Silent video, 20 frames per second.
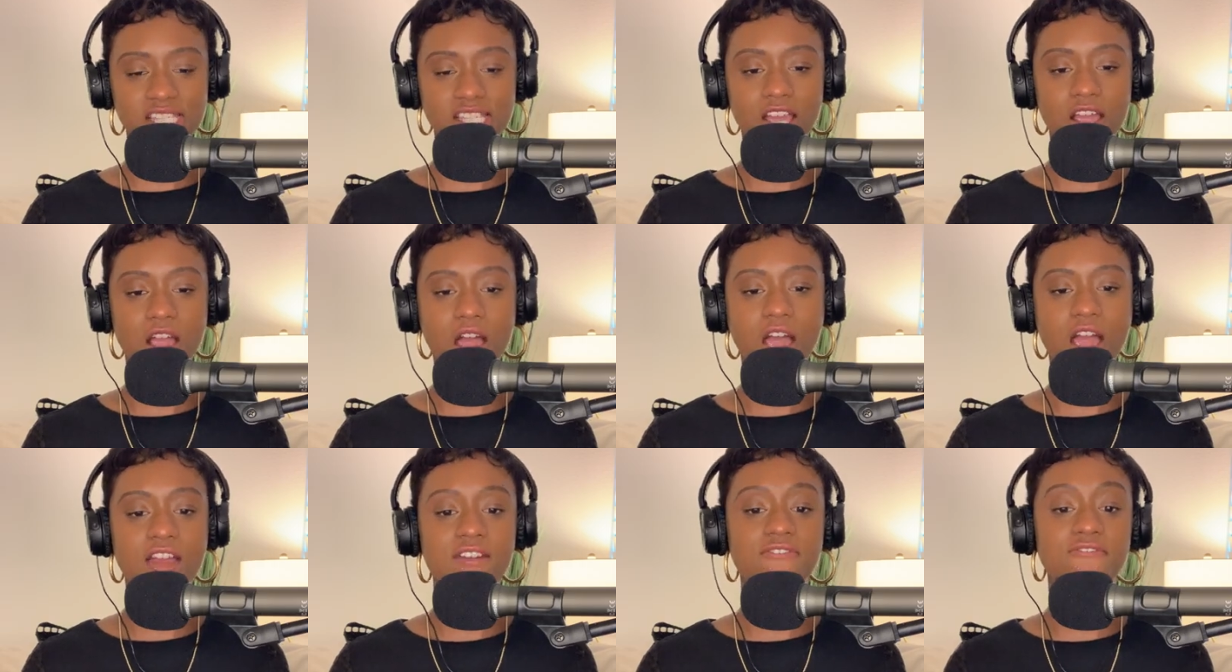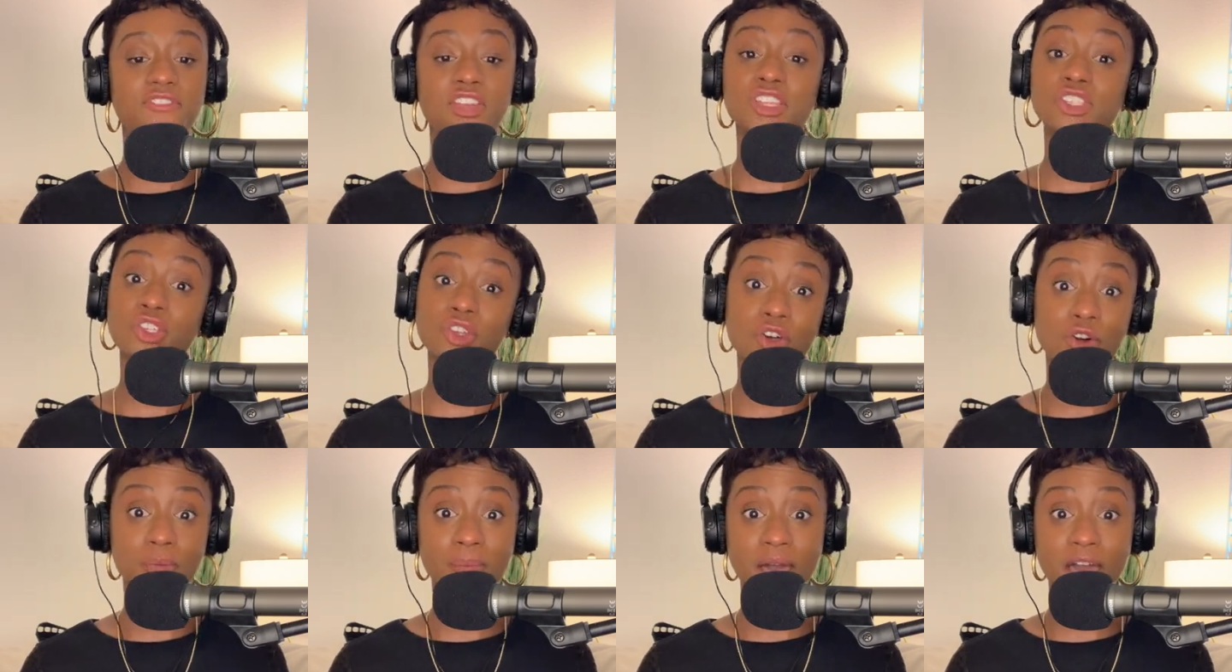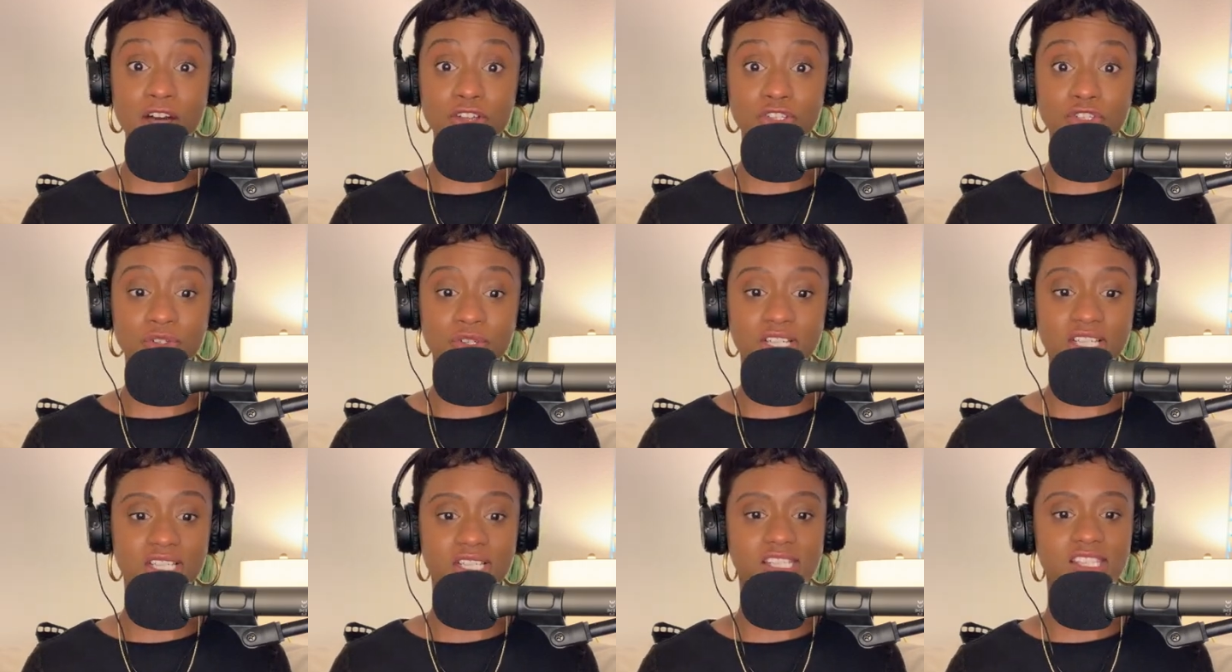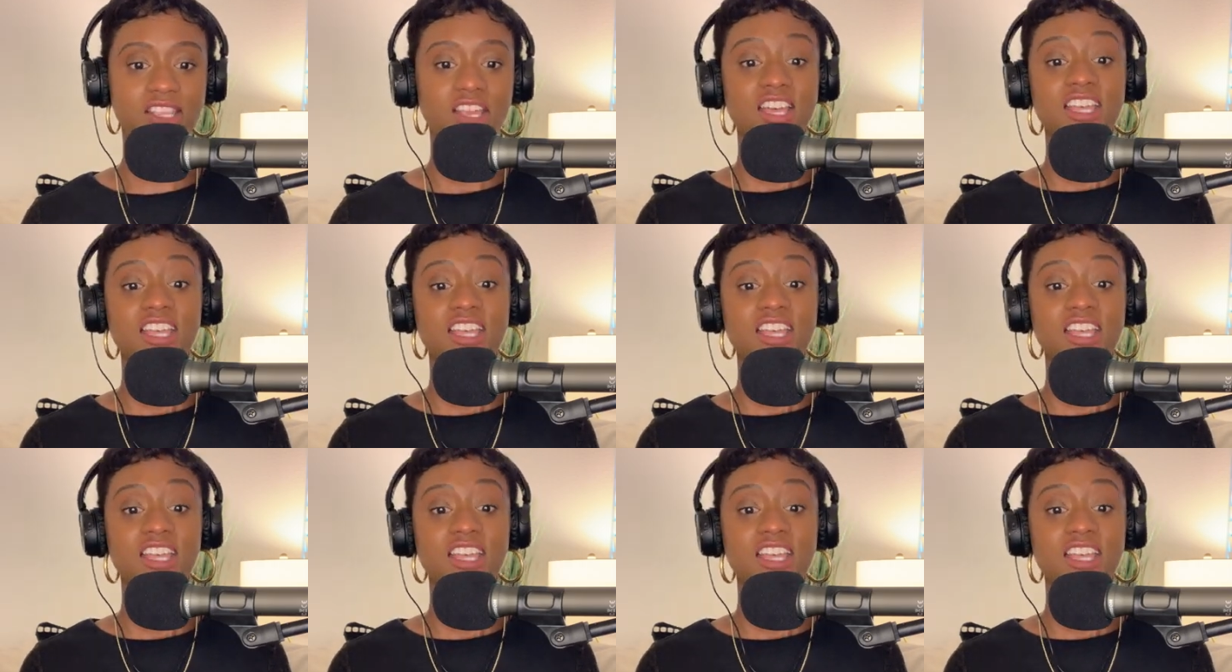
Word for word: There are physical boundaries,